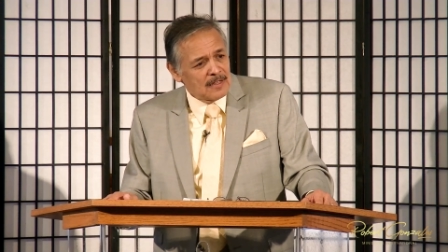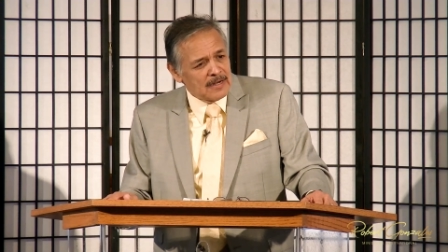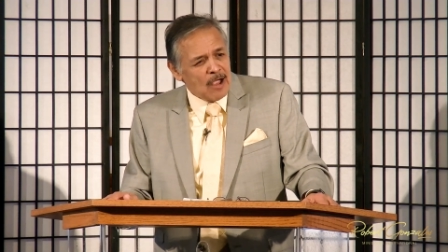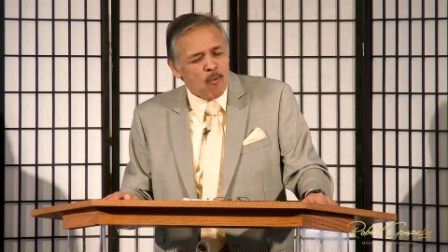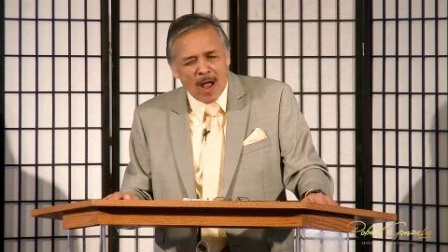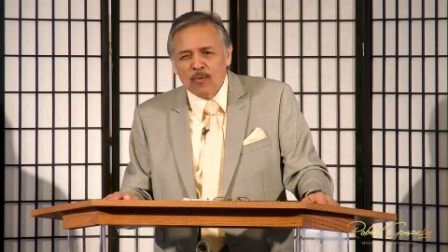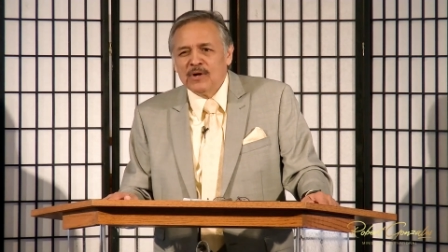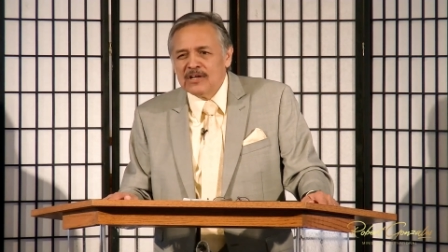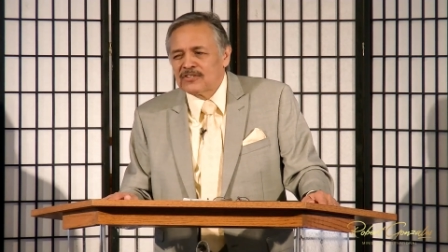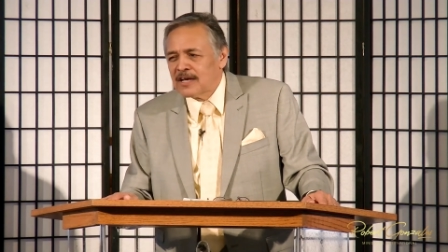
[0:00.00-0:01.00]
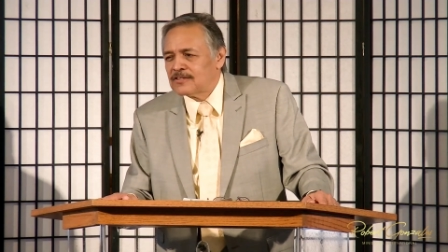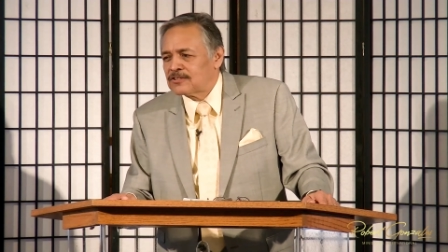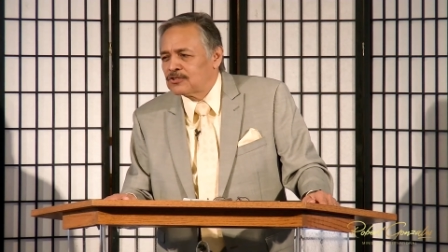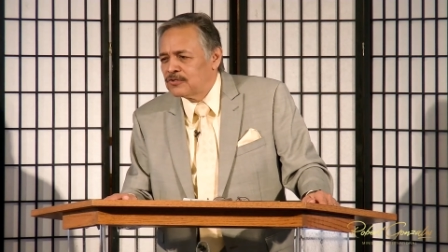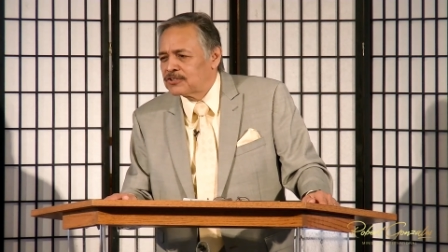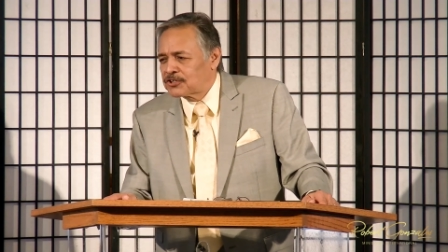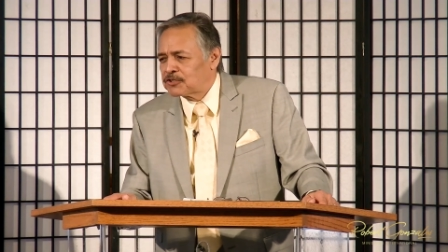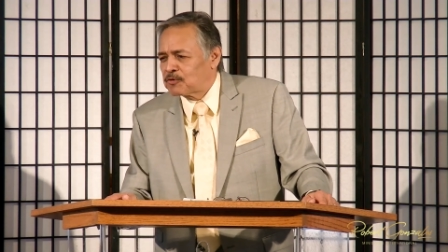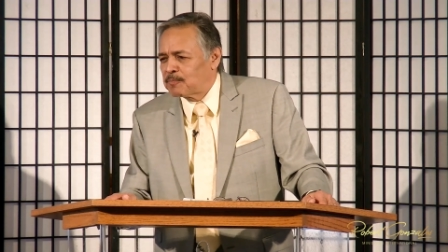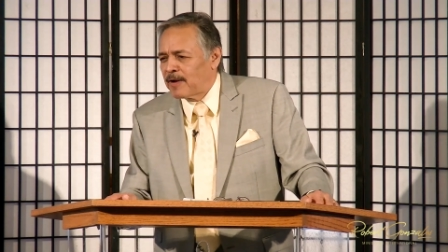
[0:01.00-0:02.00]
Now, why would He say to the
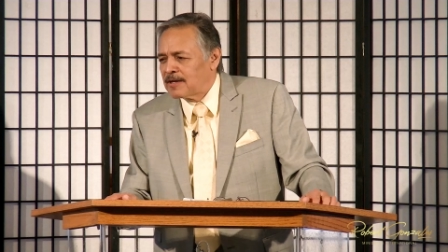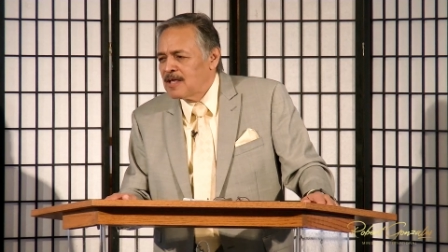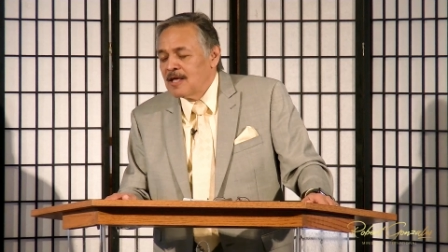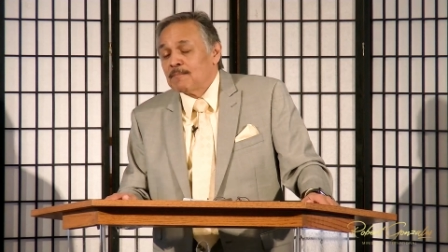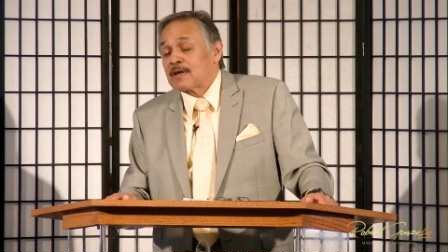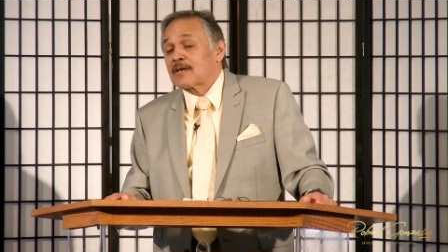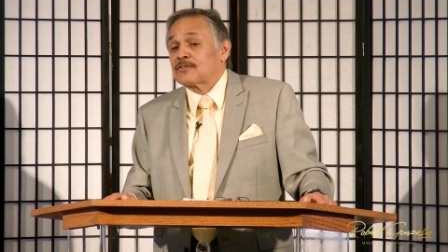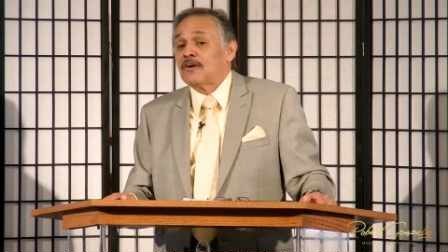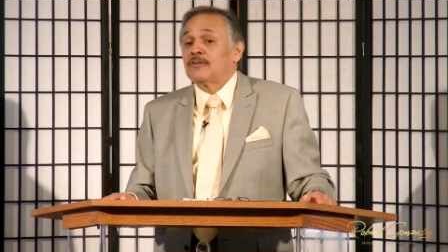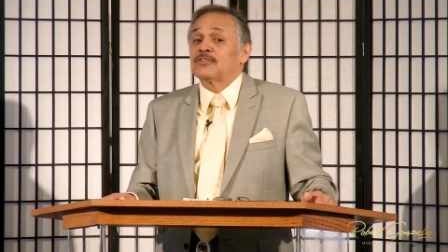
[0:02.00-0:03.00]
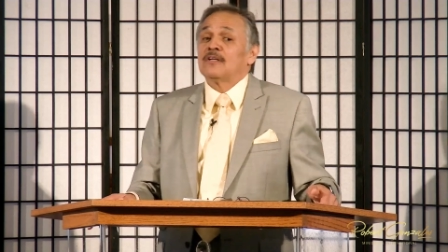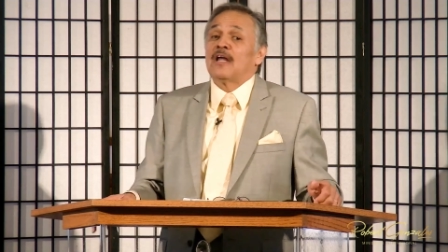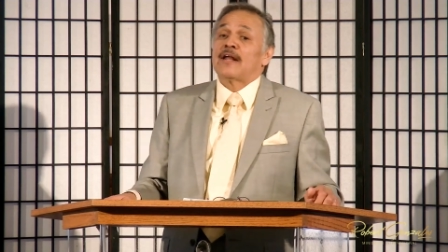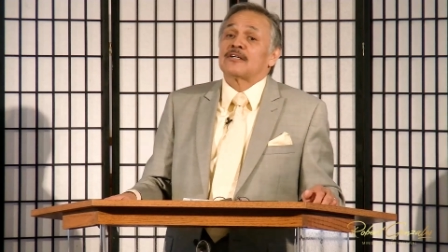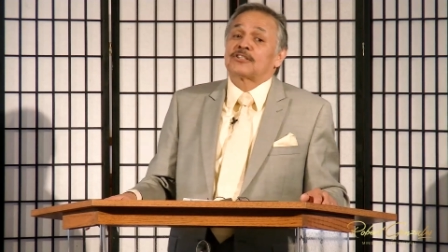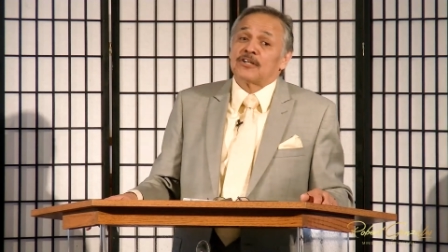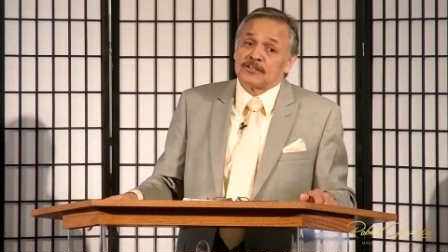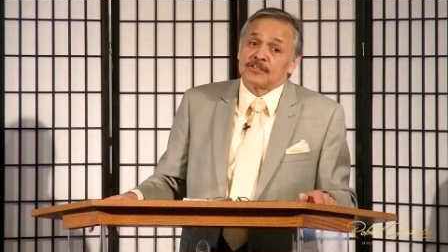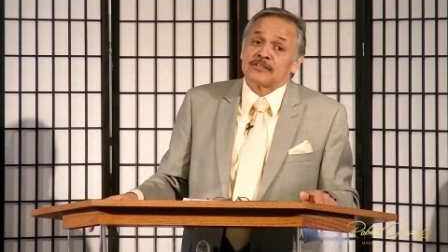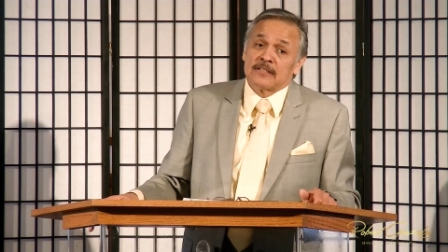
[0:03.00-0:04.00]
church, repent? Because there's a lot of
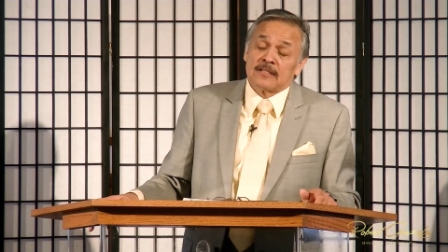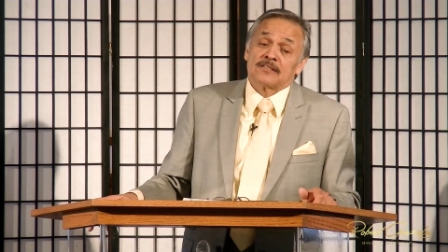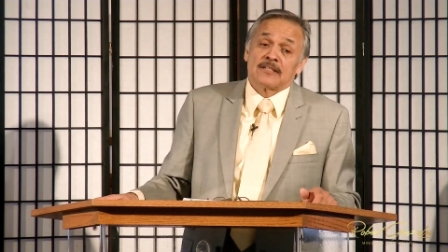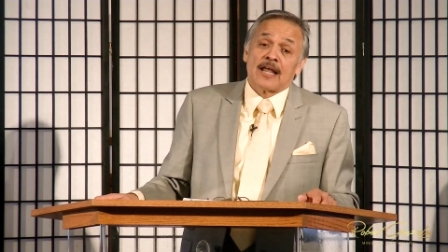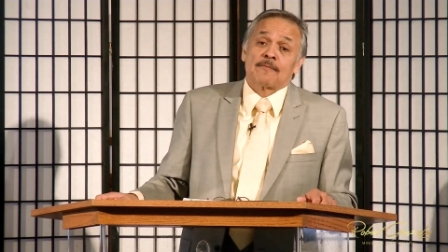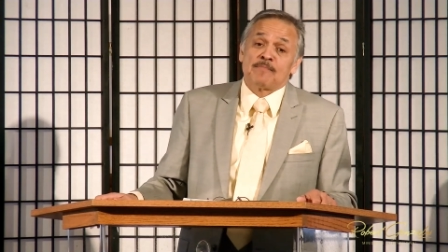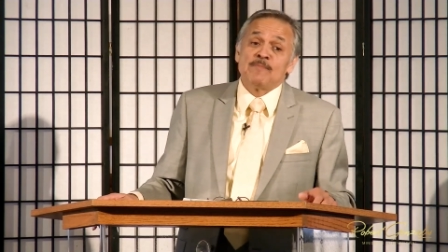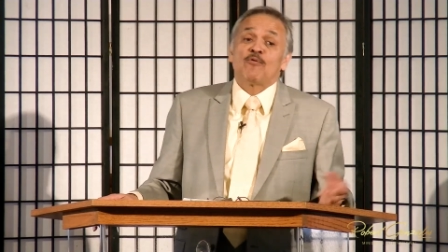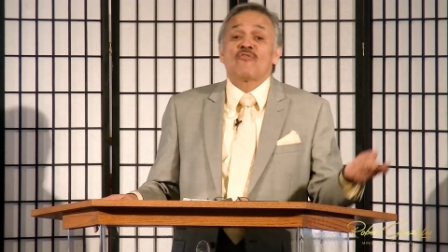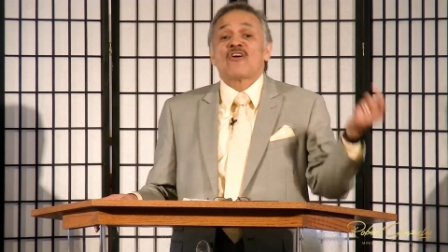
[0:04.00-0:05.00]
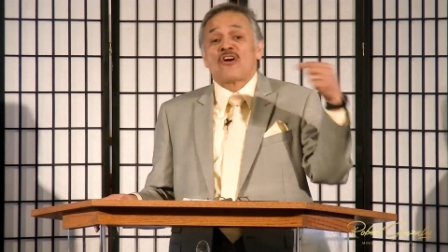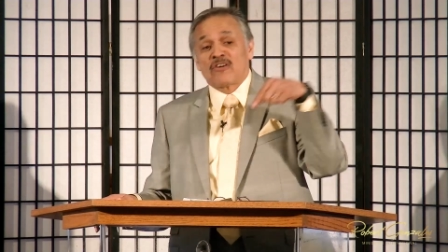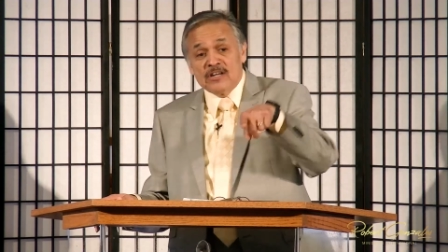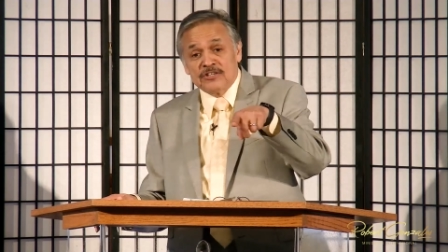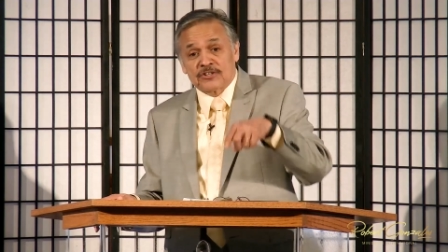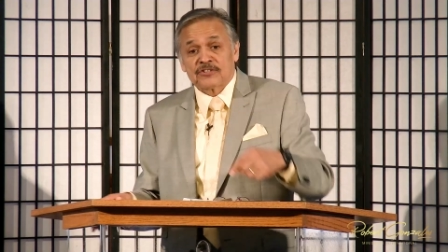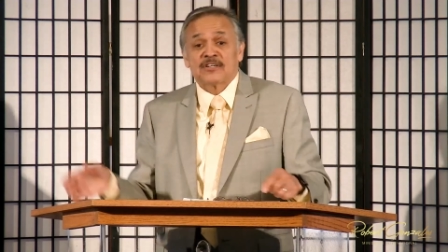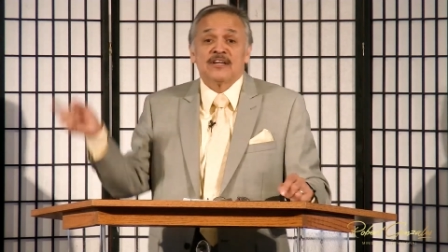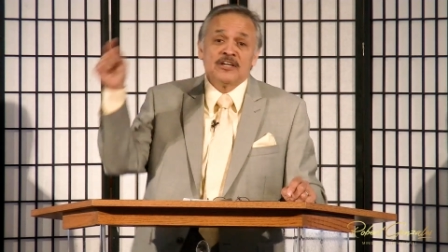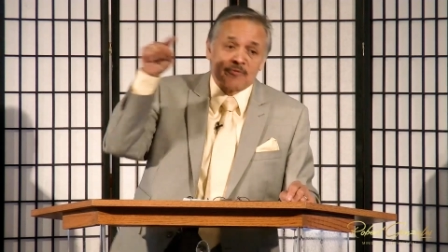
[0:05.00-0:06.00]
churches and there's a lot of people that are in church
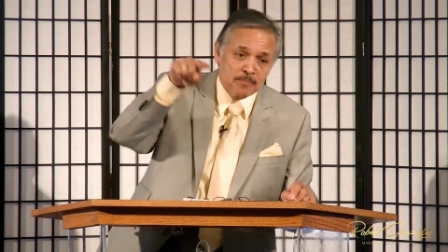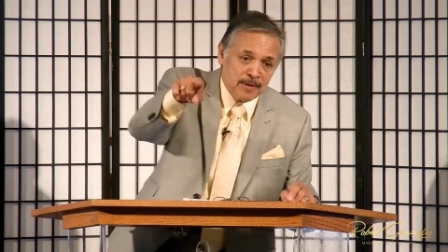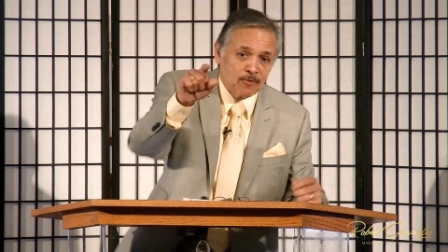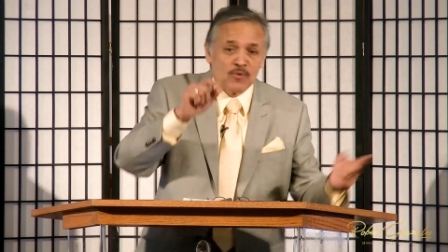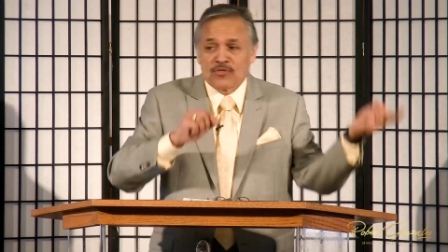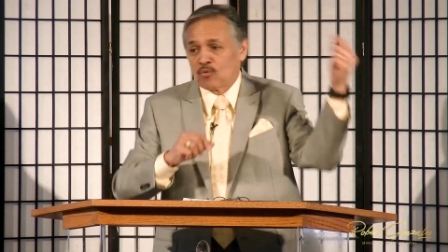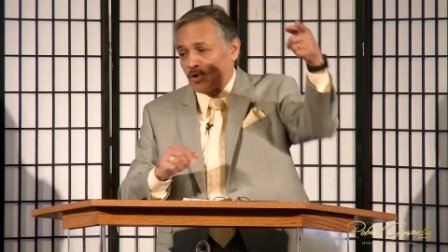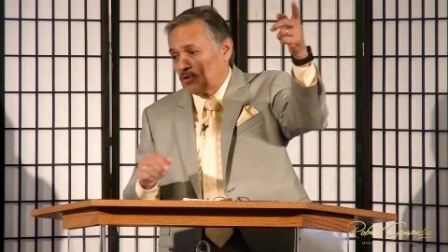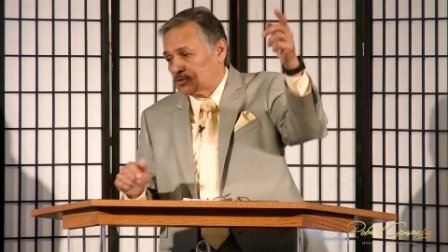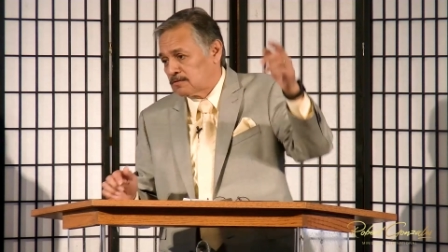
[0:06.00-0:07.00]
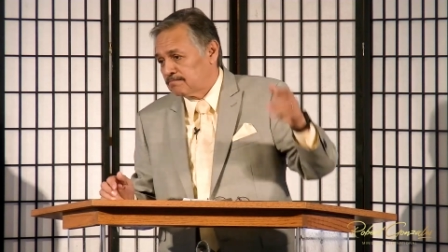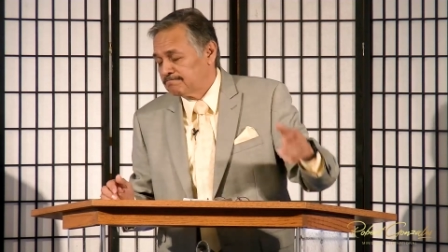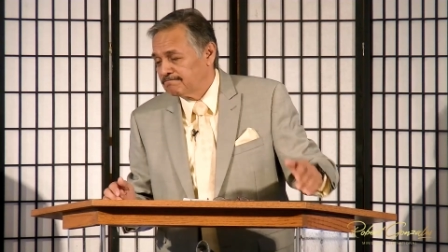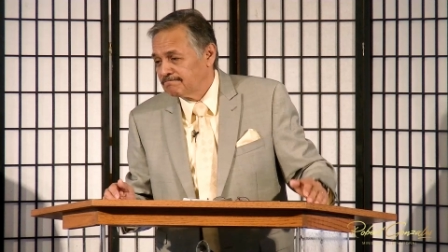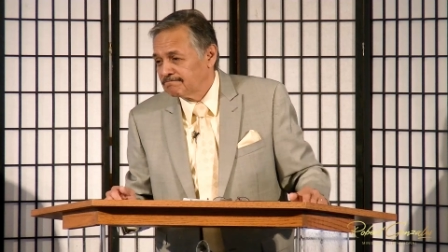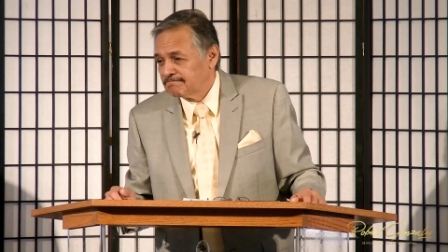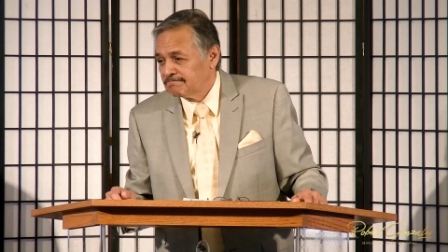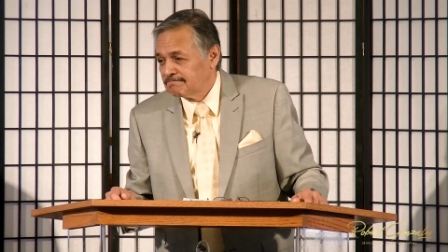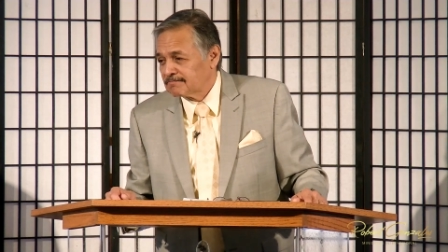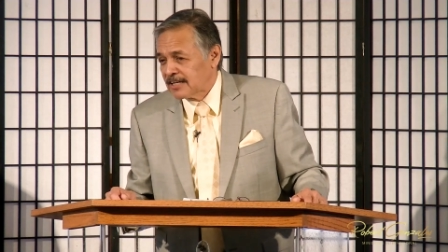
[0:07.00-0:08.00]
that need to repent with the world.
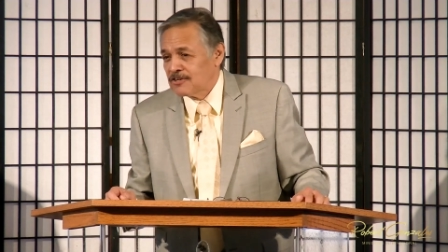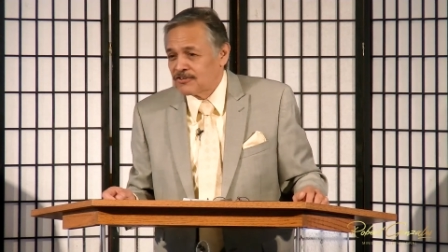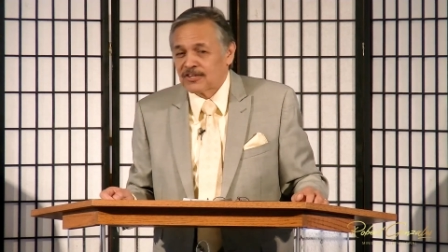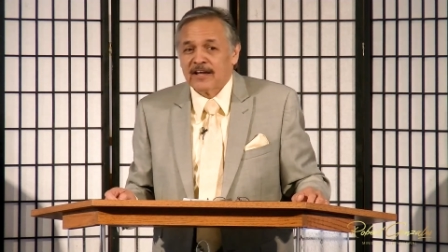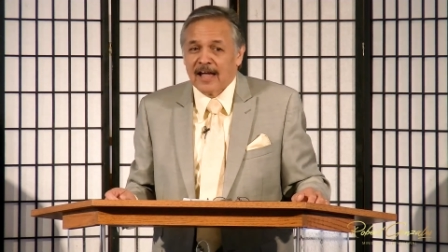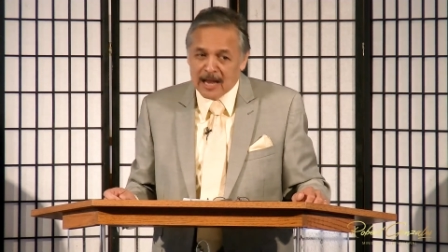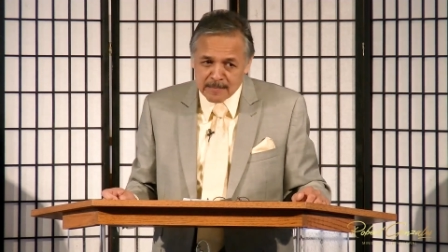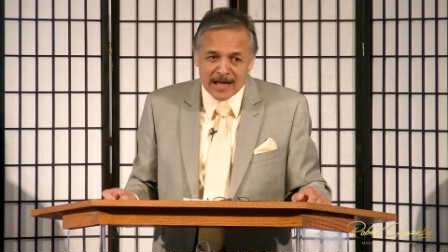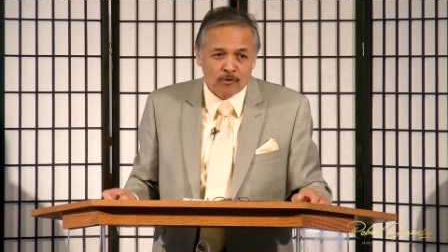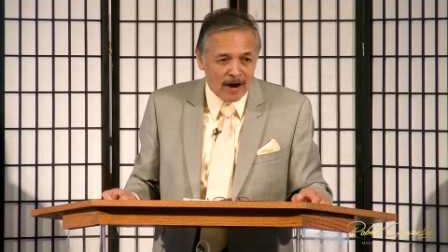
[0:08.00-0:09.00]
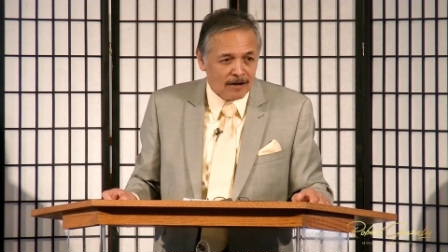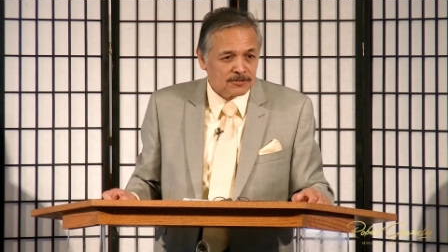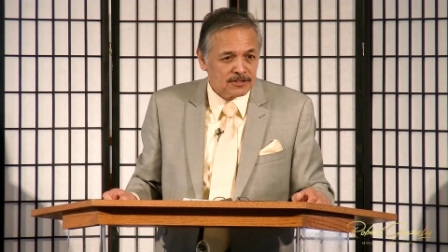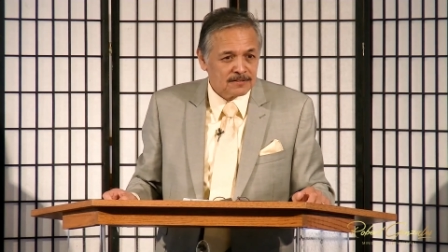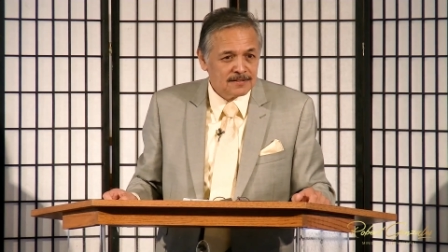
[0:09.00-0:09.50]
Can you say amen or ouch?